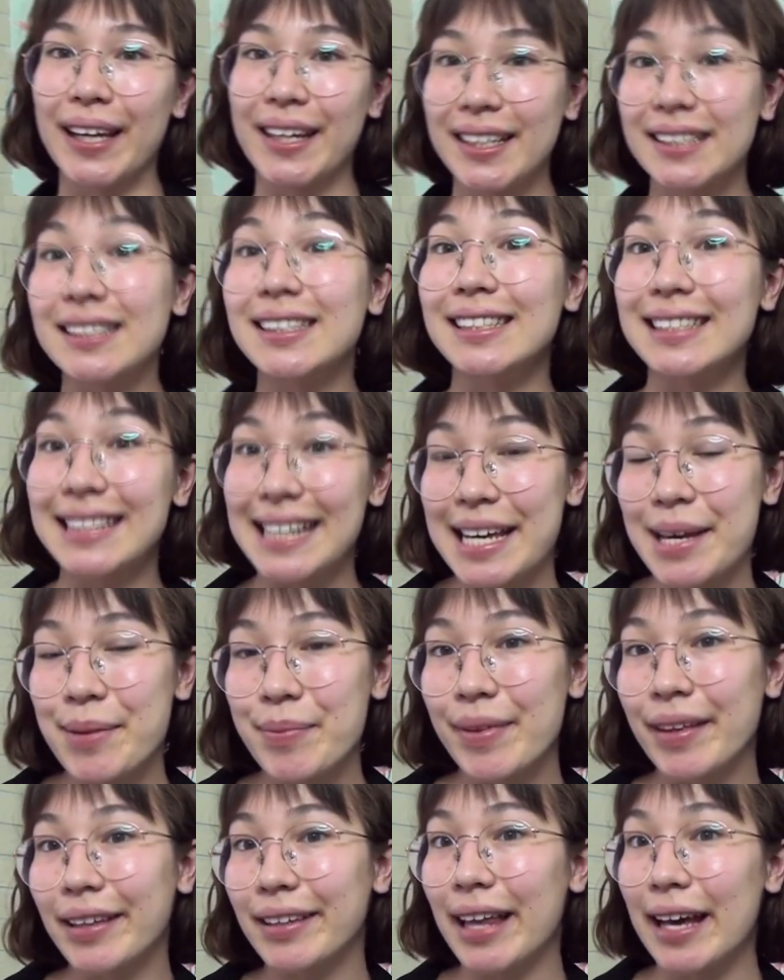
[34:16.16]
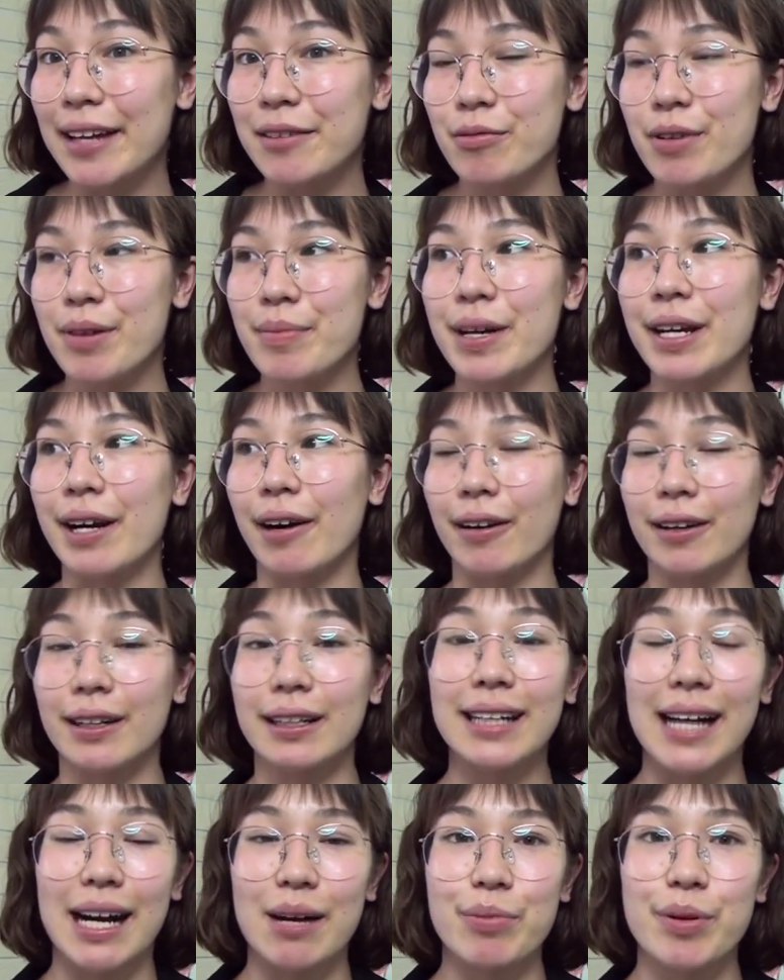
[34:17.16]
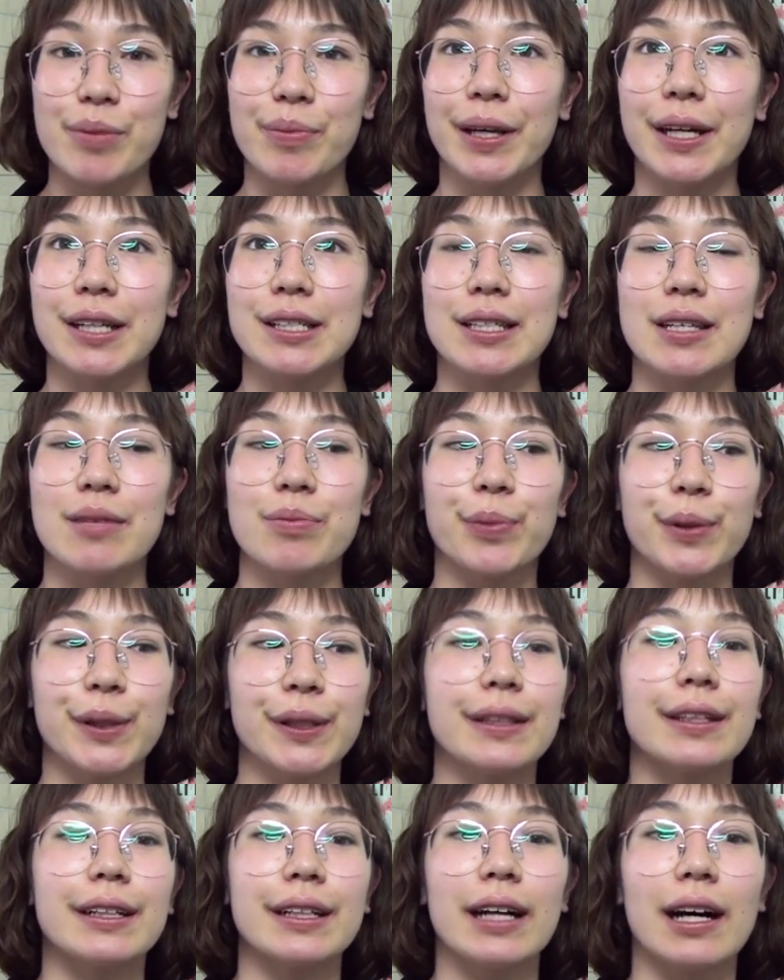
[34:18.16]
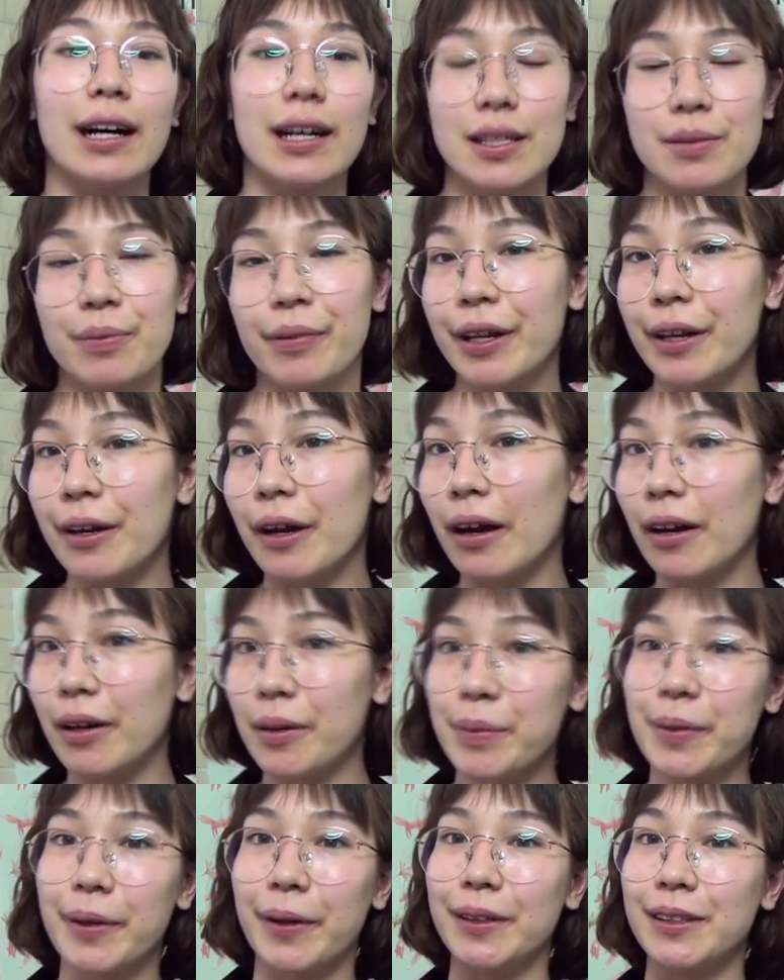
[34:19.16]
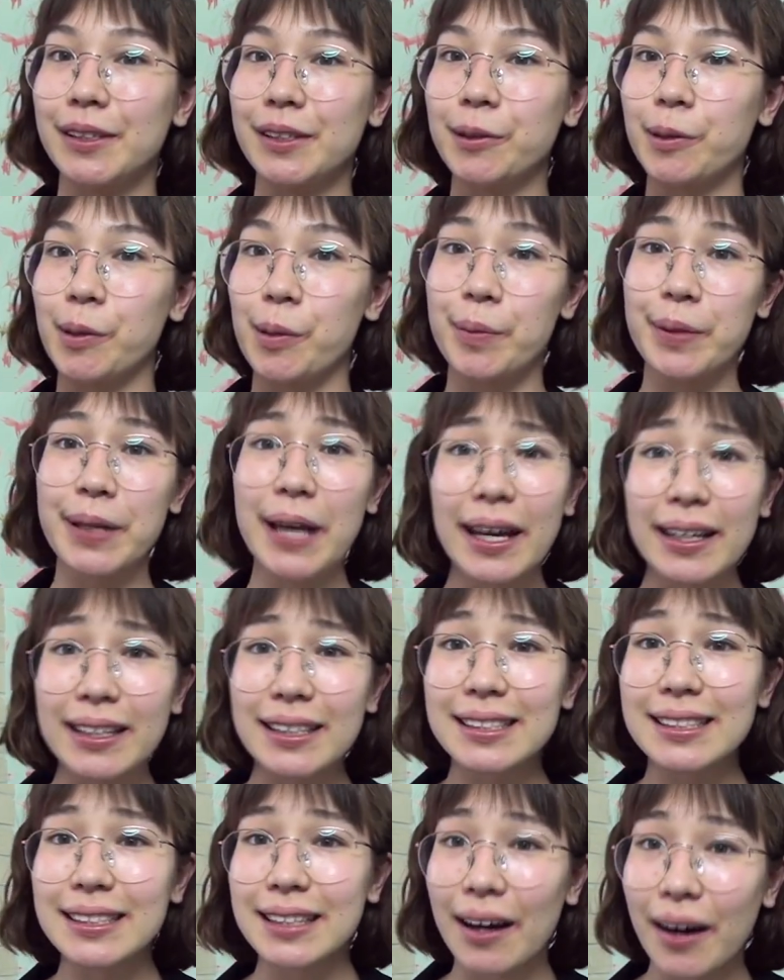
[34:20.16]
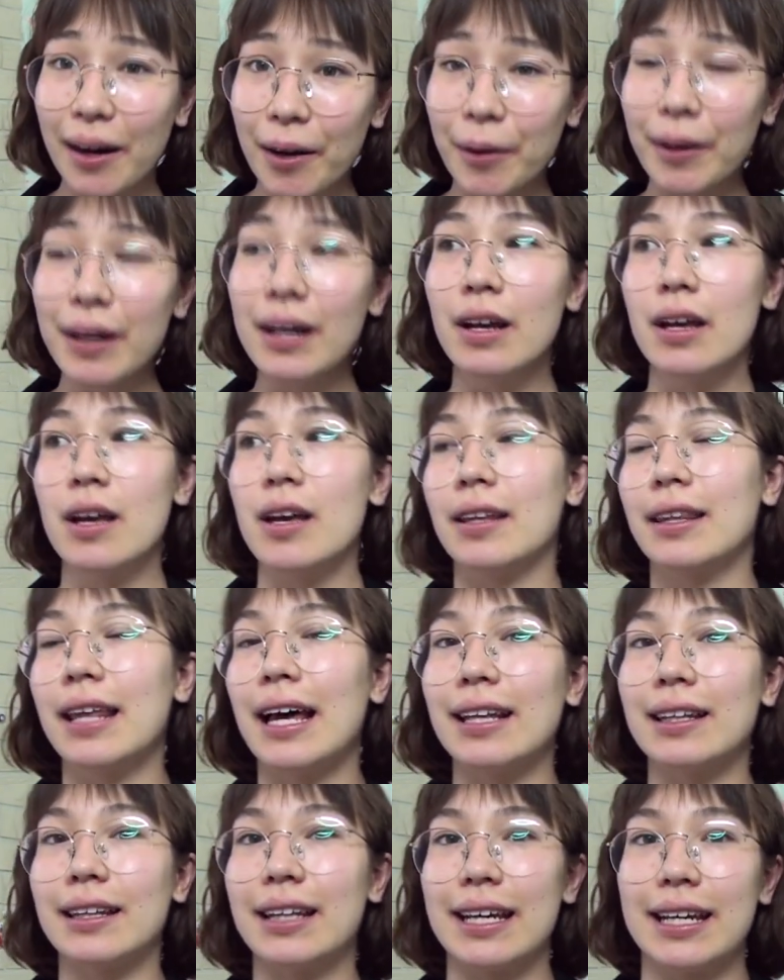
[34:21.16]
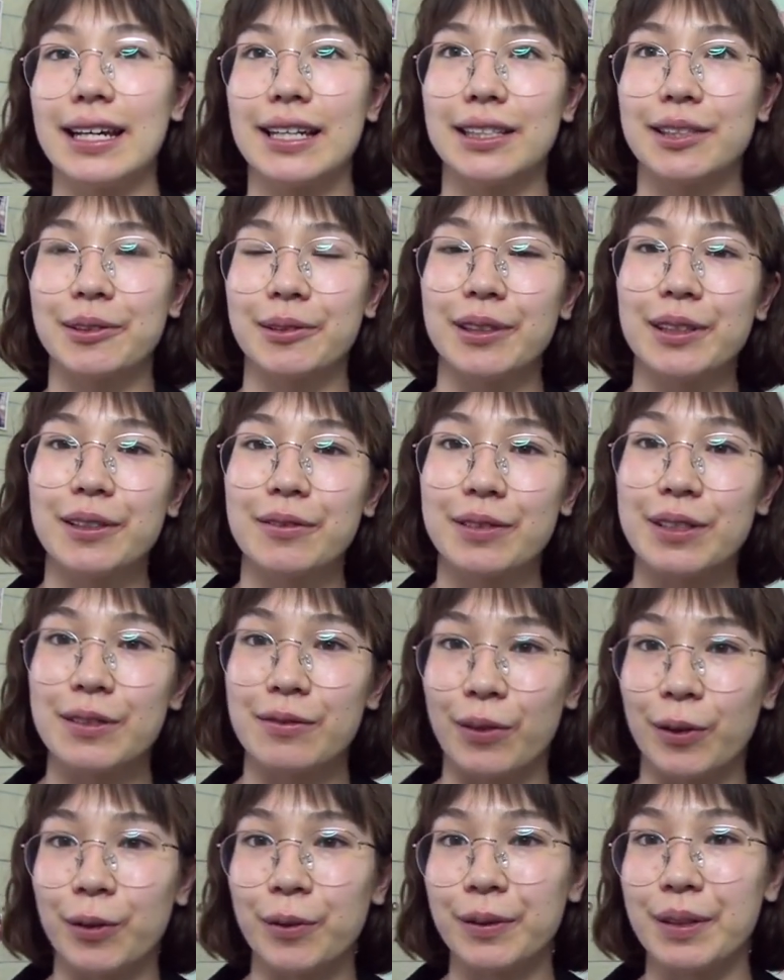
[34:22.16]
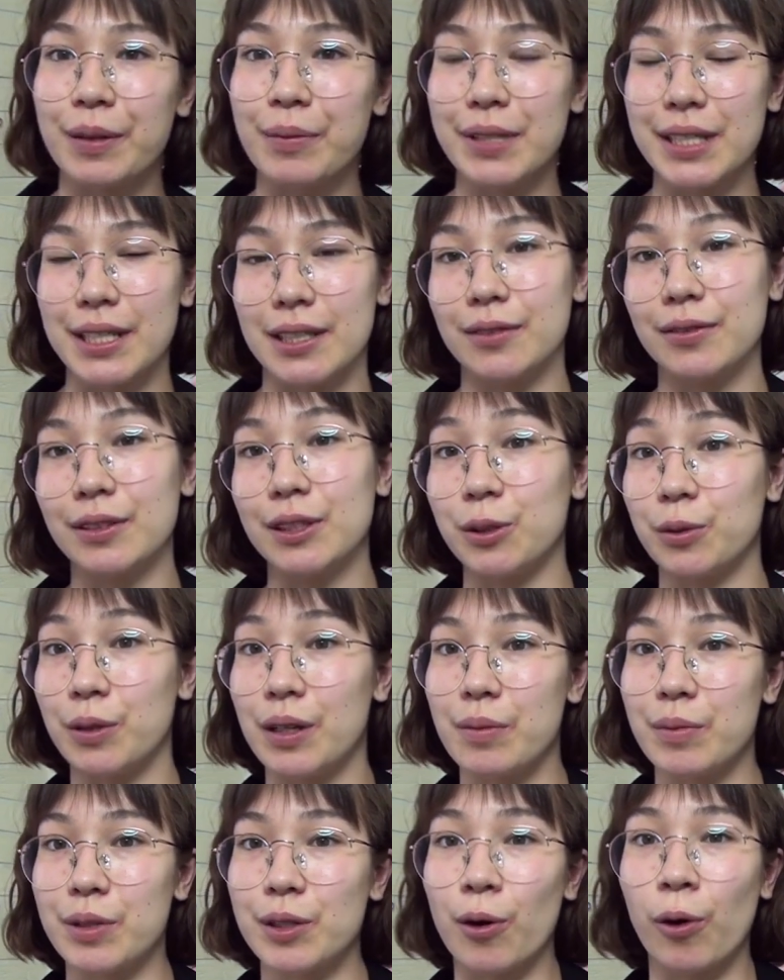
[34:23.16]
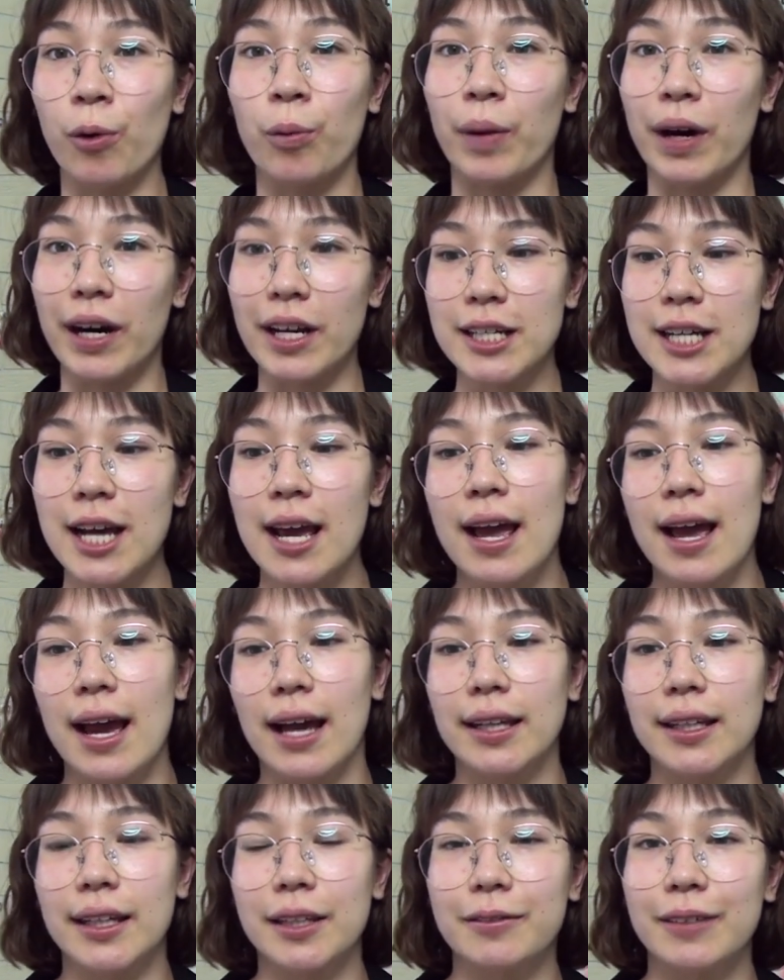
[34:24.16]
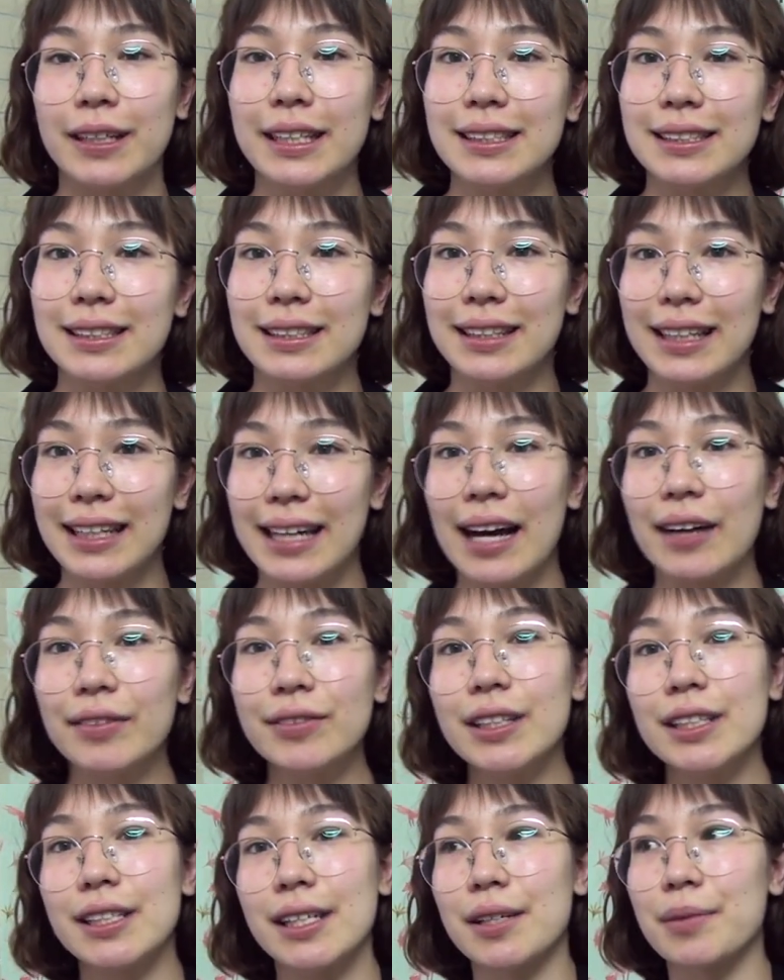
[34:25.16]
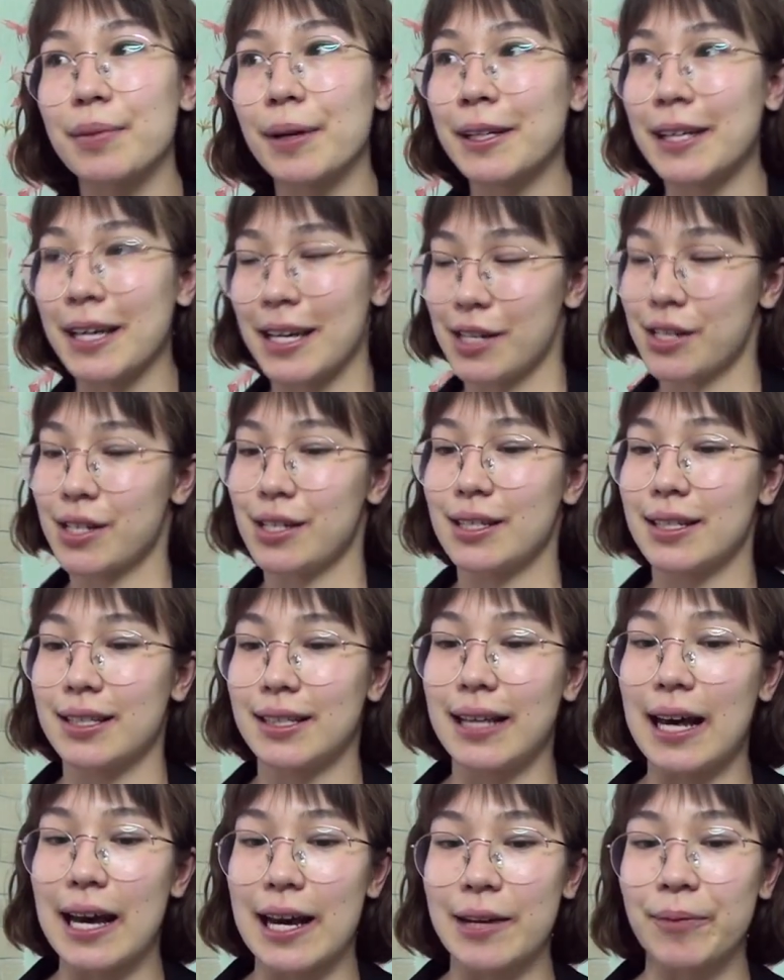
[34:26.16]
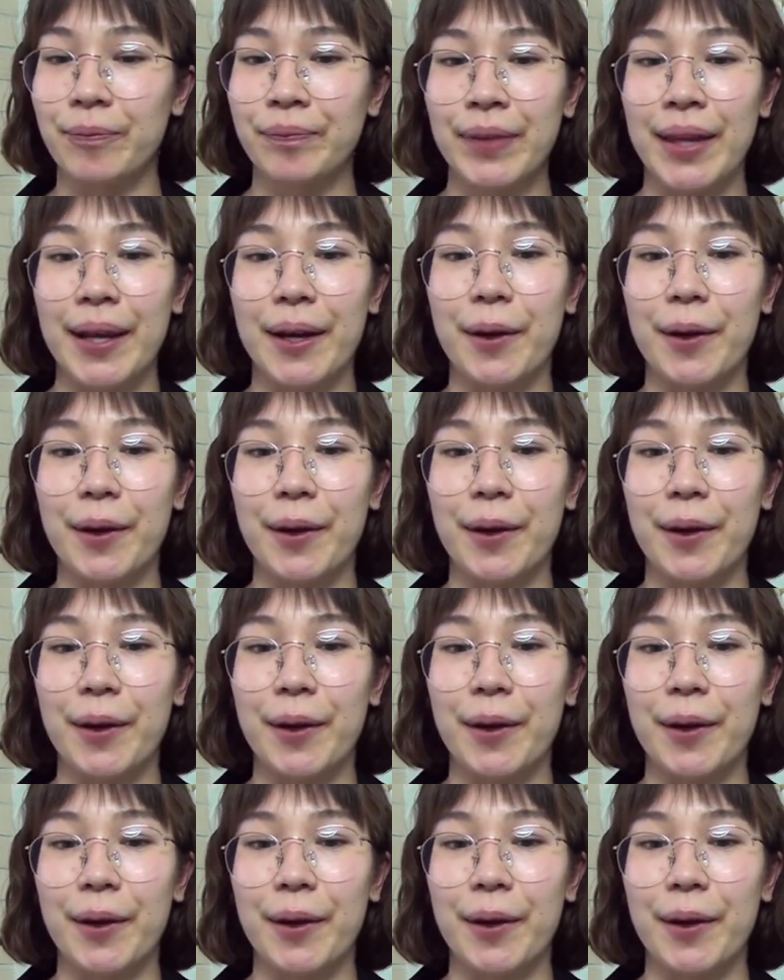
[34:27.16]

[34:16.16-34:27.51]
it is the same, that women aren't happy because they put their husband up onto a pedestal, that they sort of devote themselves to him so much, and they have these expectations that,